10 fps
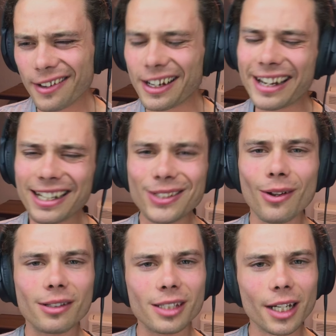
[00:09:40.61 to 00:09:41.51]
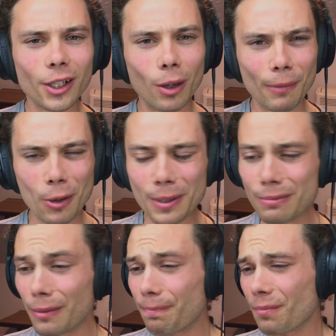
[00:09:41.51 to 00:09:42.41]
I guess not Sydney or Melbourne,
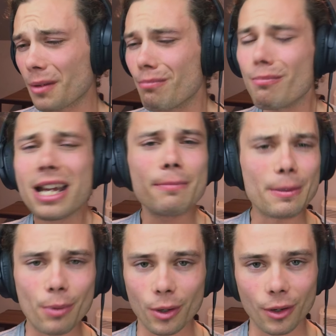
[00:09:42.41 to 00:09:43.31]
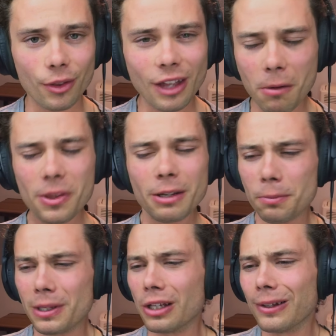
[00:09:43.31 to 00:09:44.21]
but maybe Perth, that
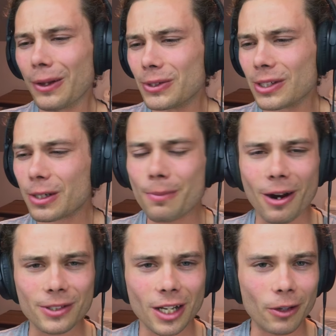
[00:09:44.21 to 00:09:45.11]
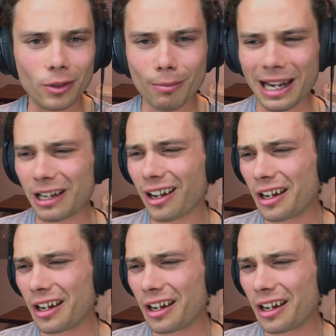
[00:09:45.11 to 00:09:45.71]
would be the closest comparison I could make.